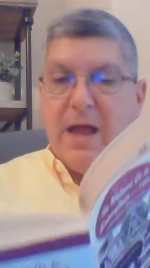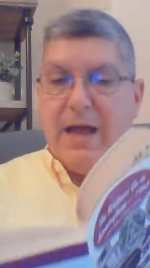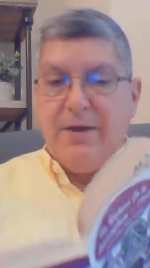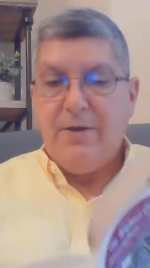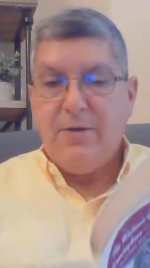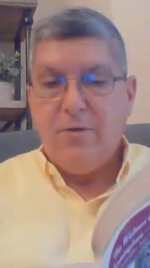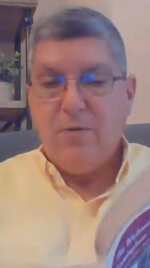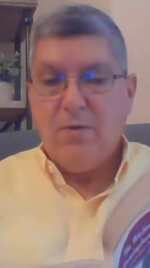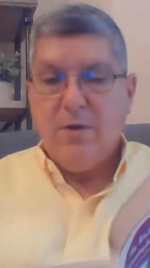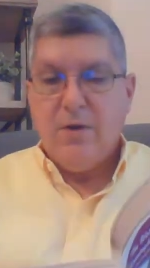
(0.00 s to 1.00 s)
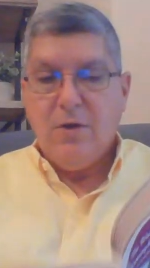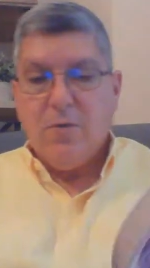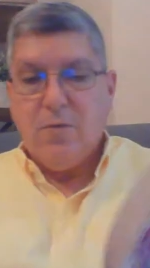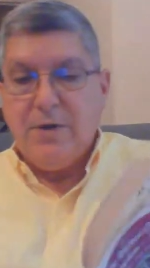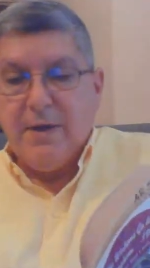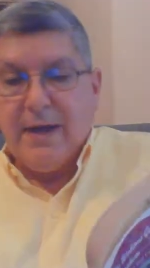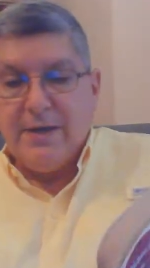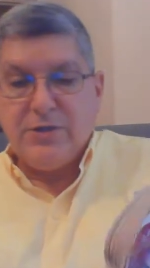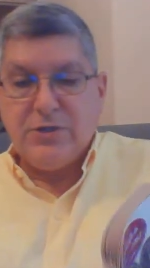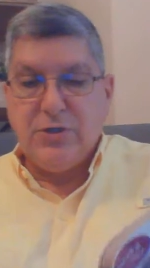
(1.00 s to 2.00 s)
I knew when you
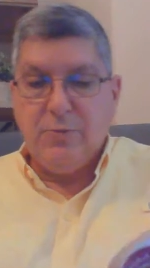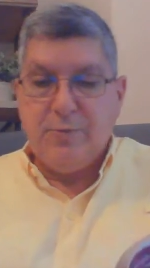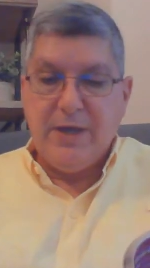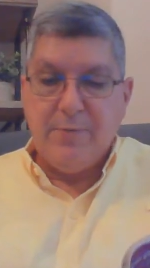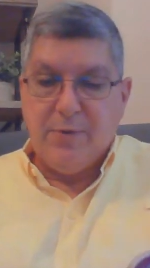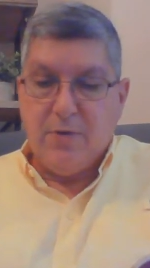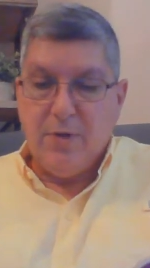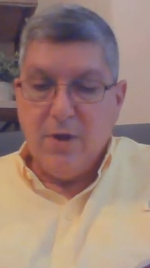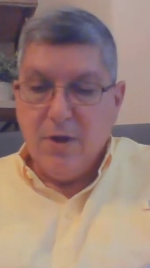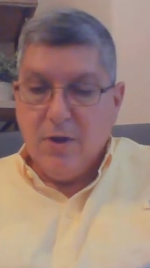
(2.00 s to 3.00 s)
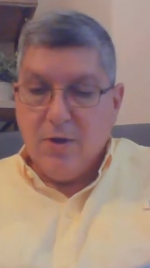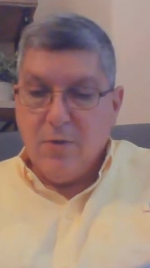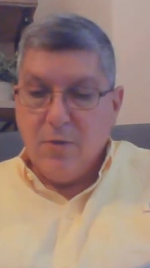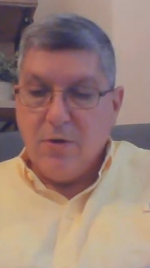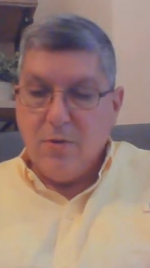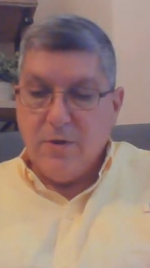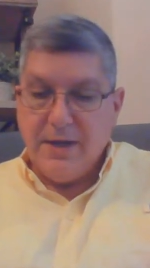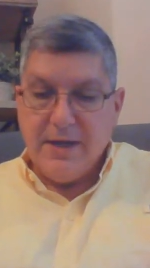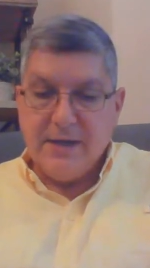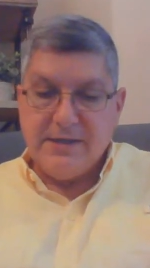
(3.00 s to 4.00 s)
had two people who were going
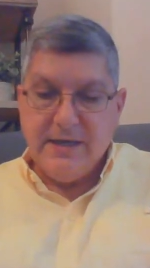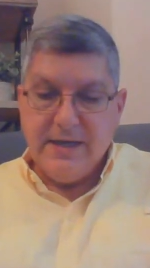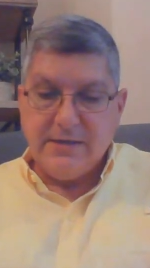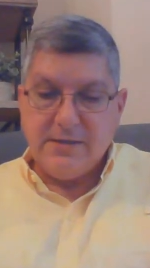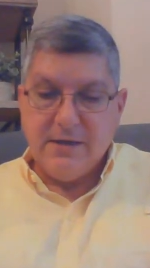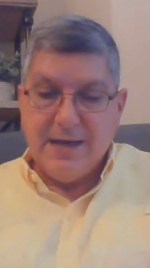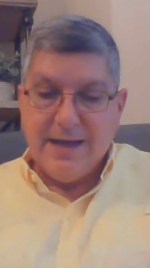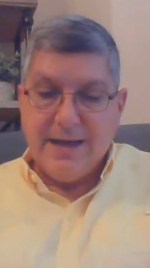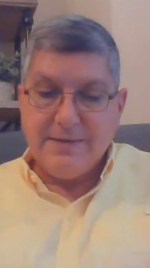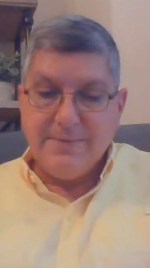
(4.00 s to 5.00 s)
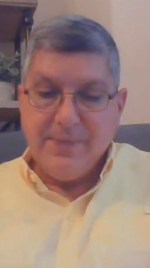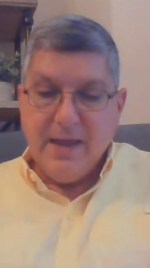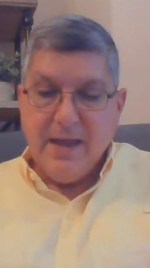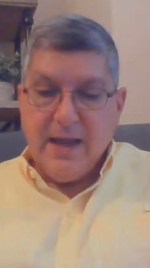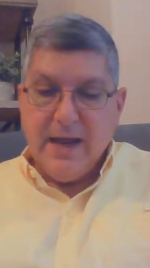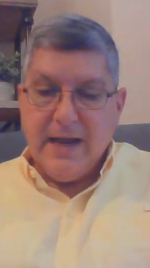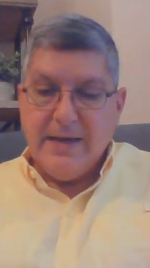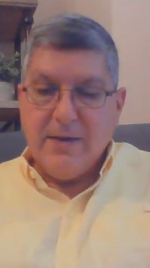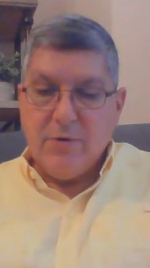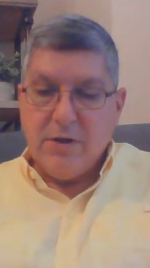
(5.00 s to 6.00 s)
to get teased a lot and
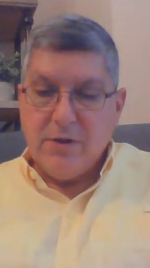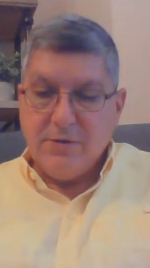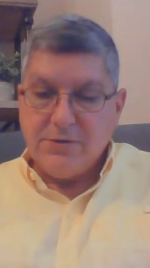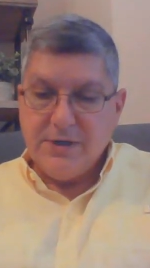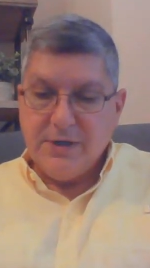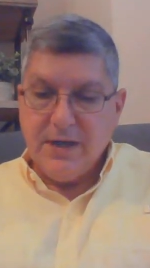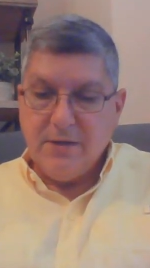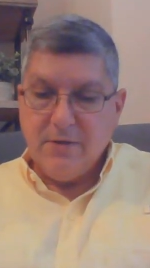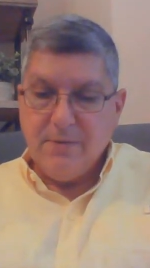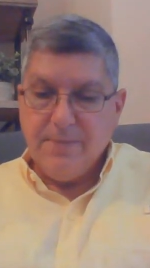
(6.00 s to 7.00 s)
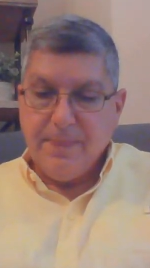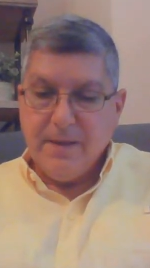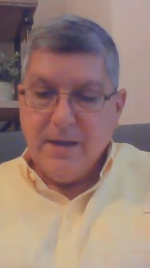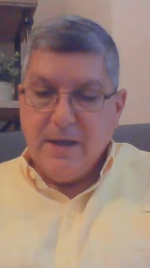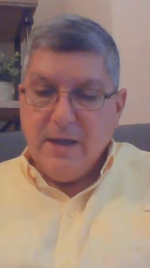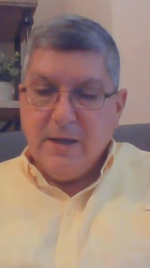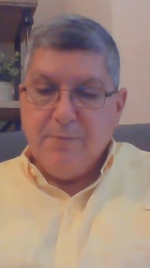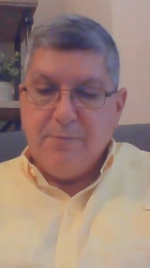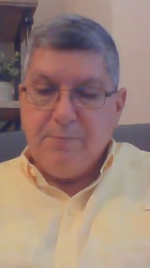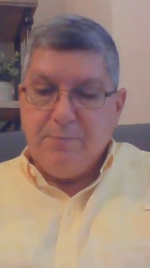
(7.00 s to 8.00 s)
they were close together
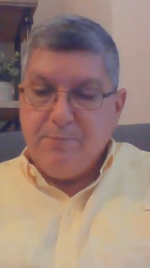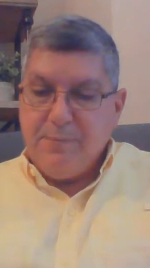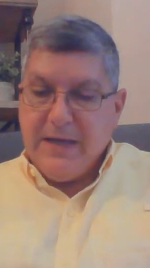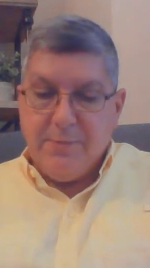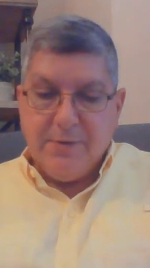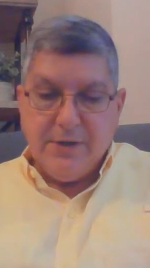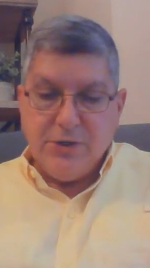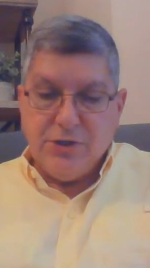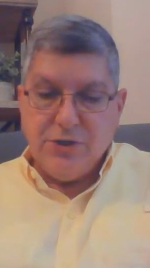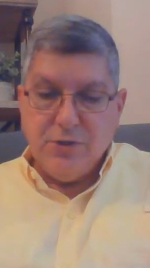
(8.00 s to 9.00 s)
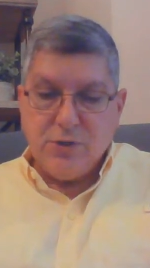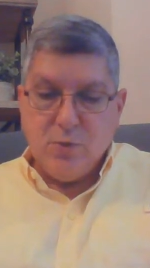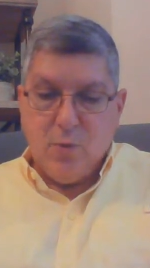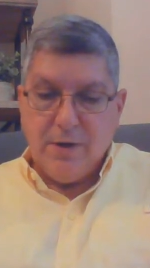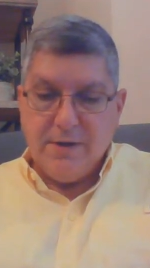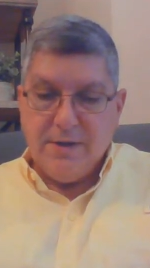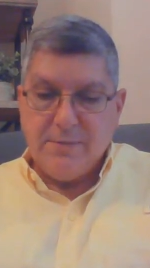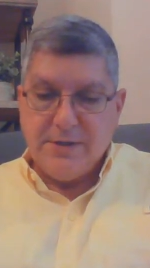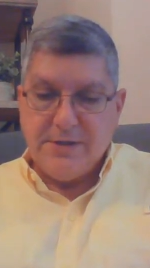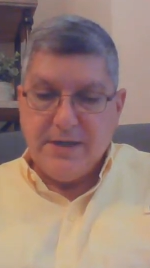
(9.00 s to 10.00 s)
people didn't choose one of
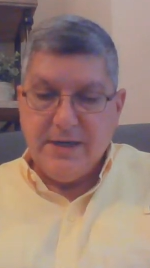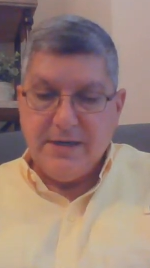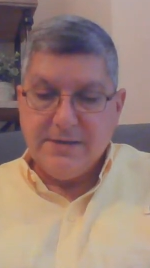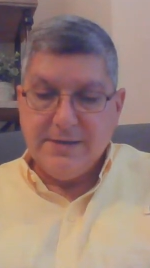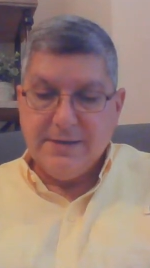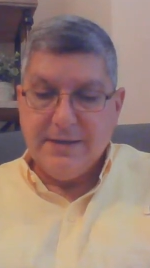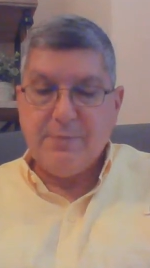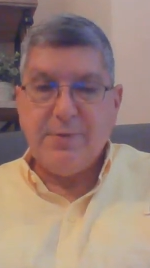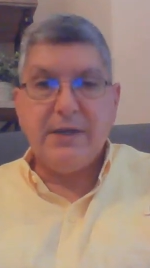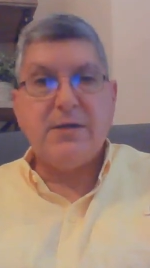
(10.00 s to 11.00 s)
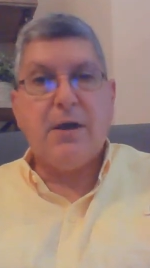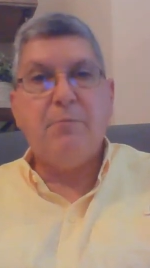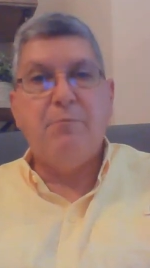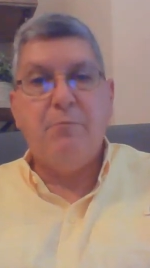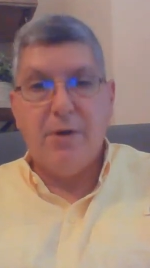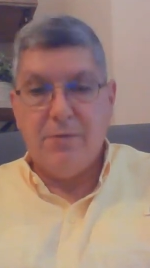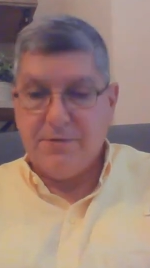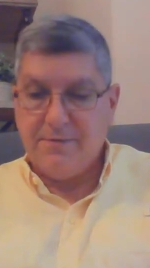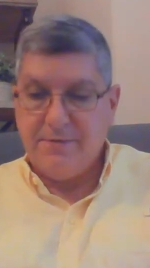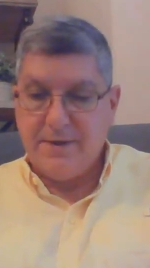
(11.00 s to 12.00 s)
them to tease, they picked on
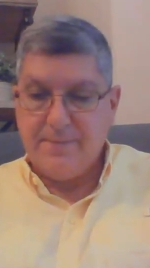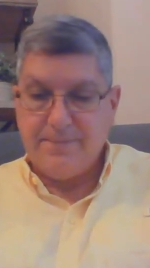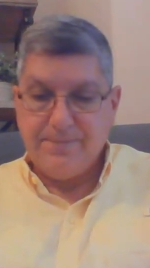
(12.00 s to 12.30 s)
both of them.